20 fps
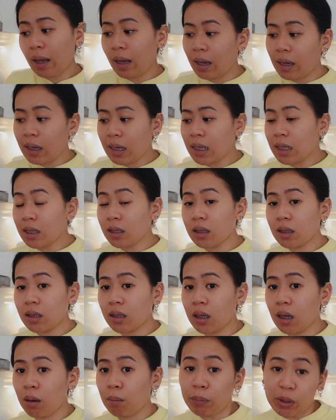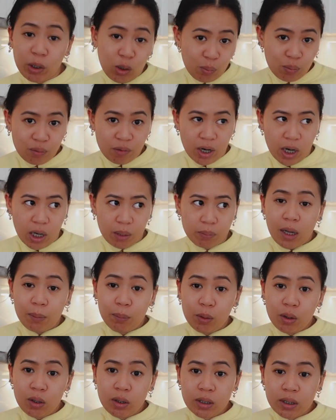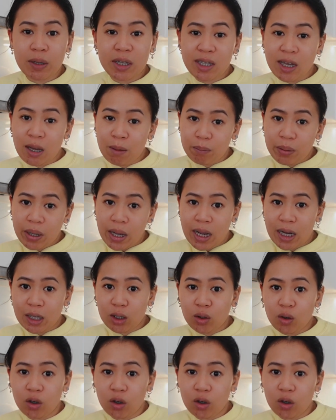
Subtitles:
And meal prep. I bought a 10 pack